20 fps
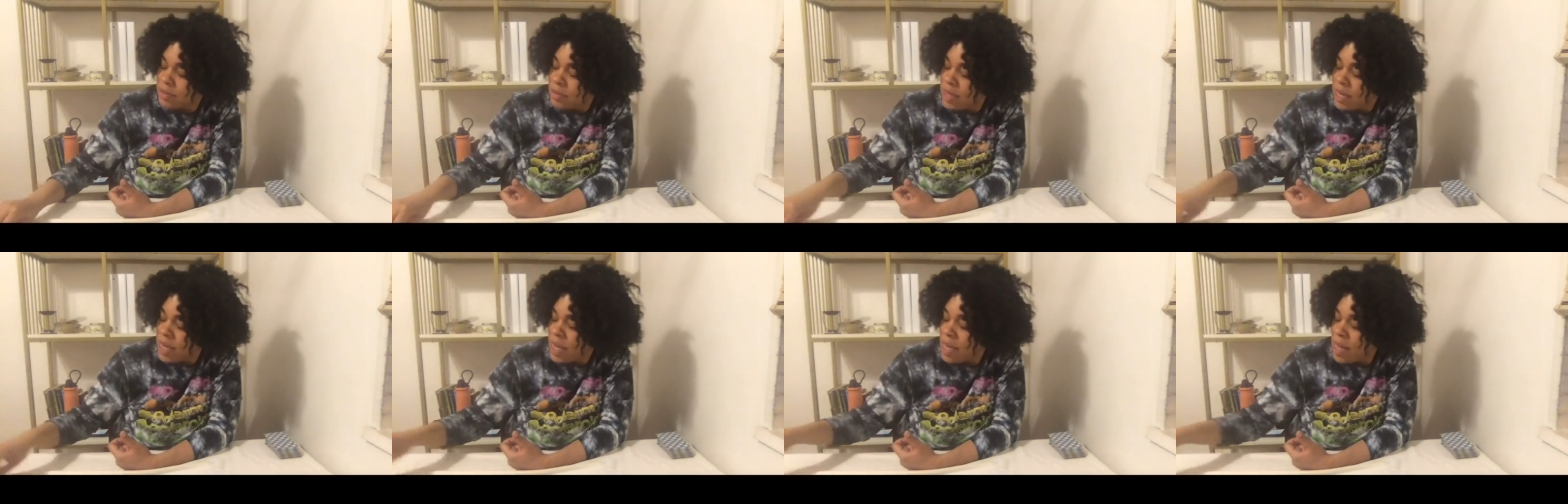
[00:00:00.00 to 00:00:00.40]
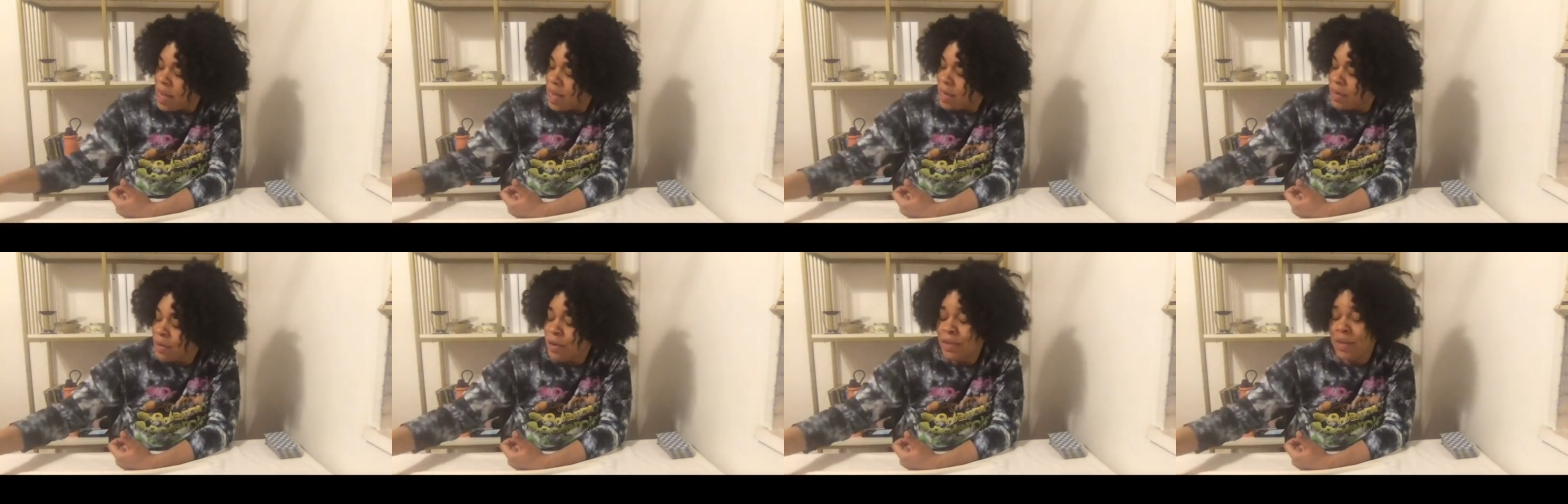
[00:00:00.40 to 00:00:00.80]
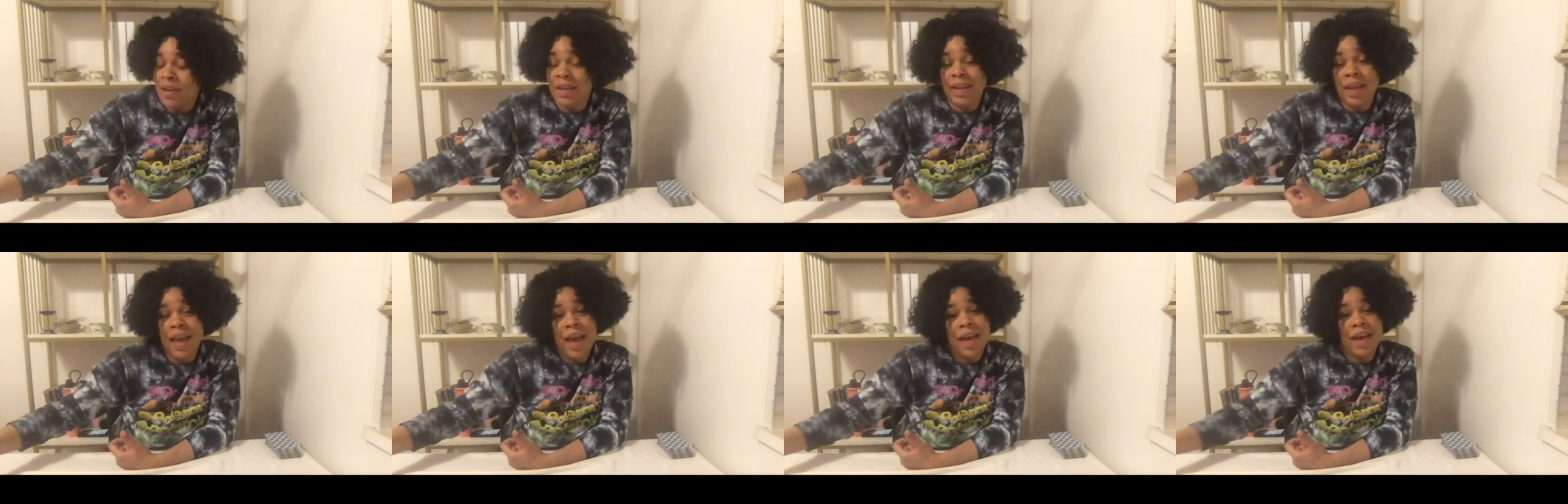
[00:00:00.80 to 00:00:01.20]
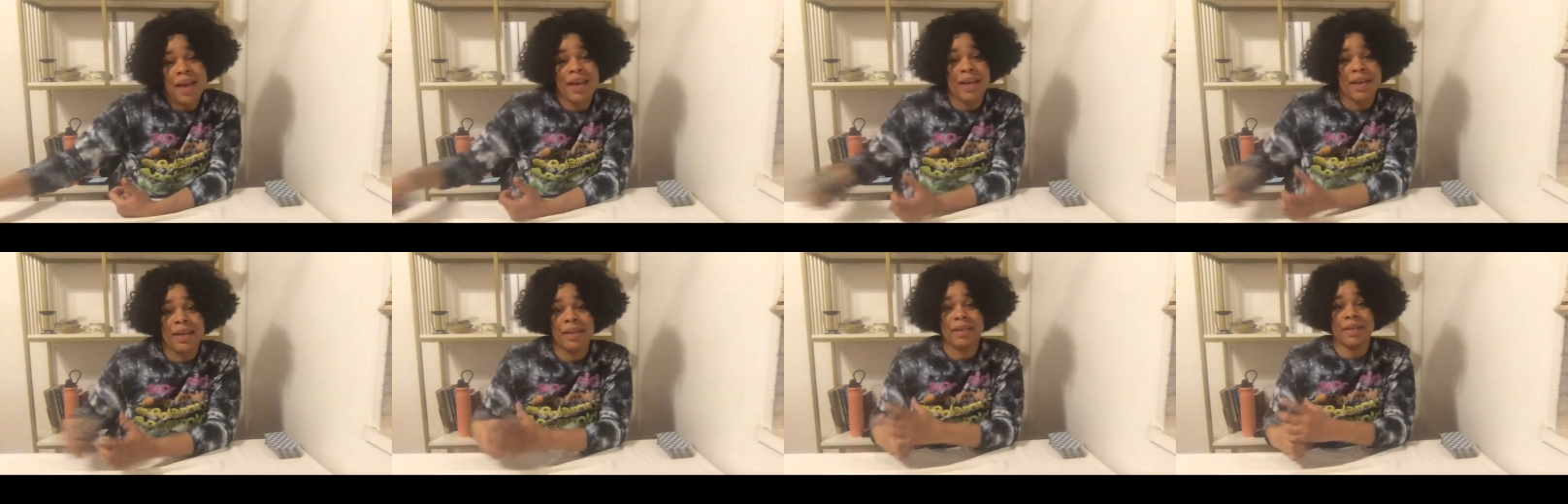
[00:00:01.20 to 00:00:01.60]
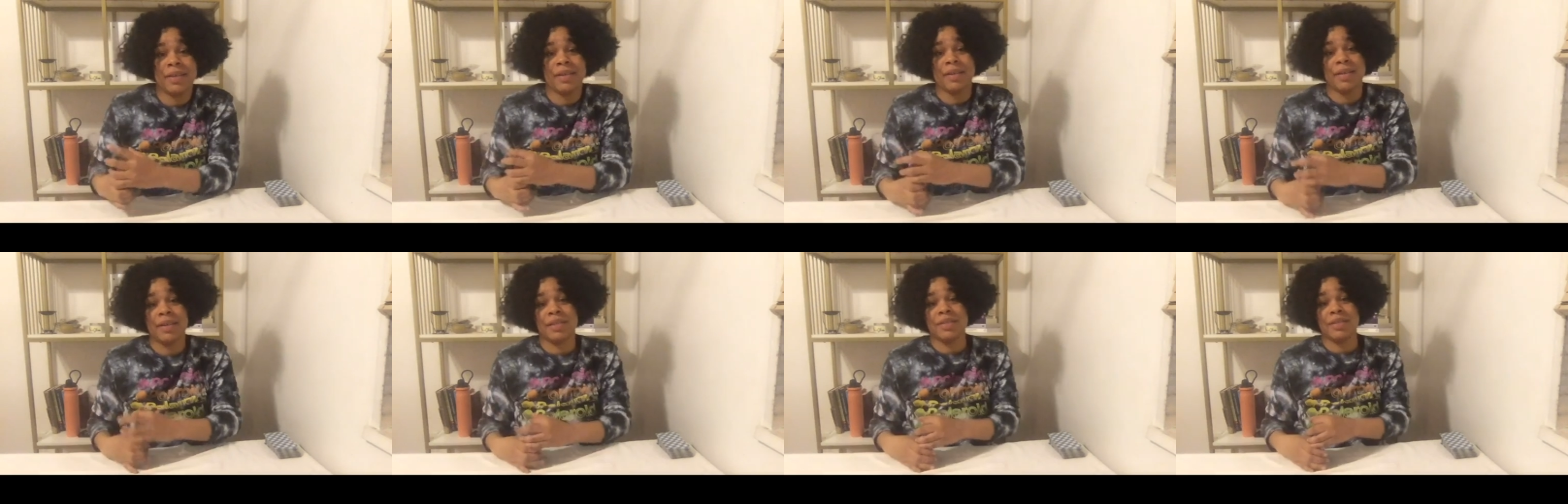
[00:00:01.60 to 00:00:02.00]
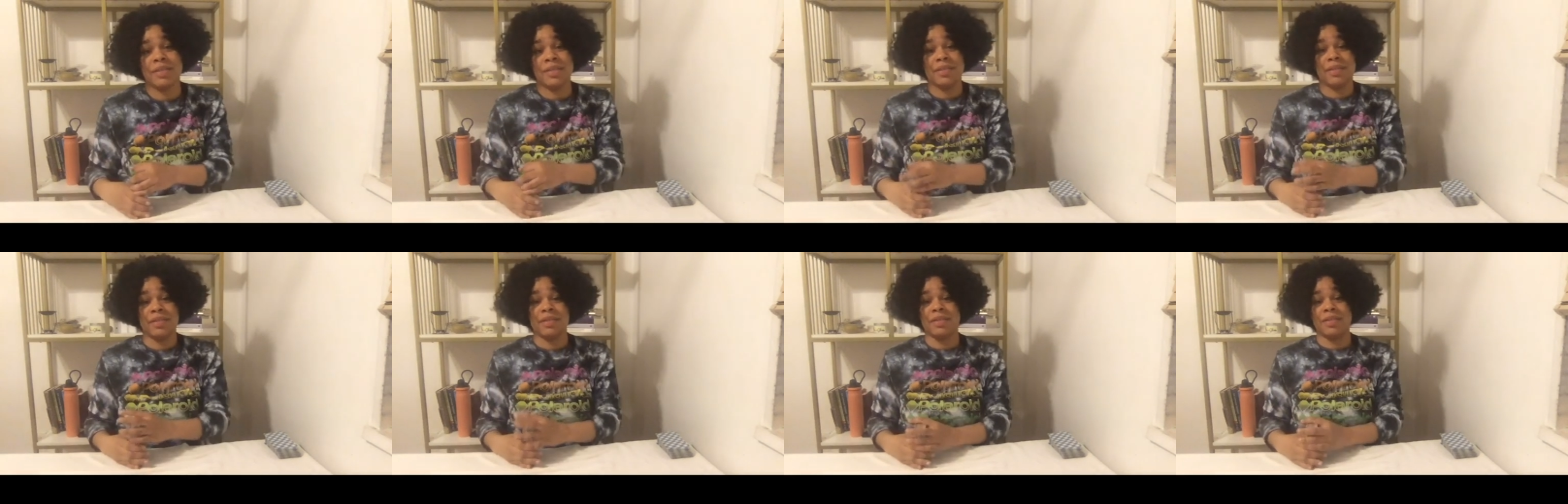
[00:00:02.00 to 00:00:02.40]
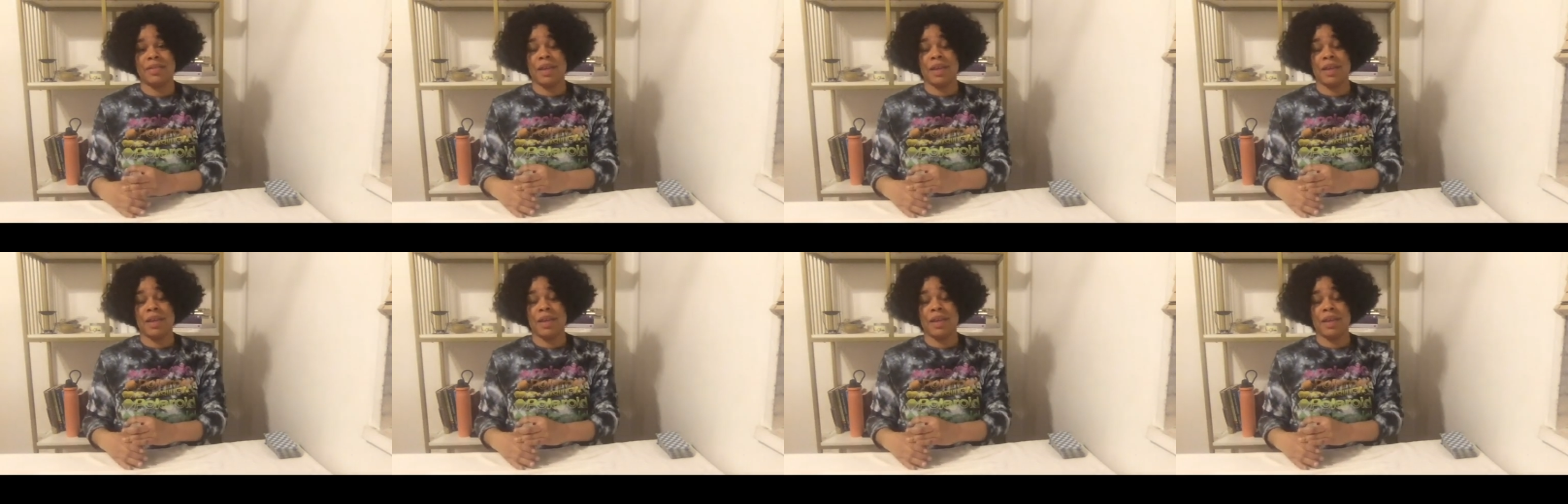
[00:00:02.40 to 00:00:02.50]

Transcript: And under the deck, to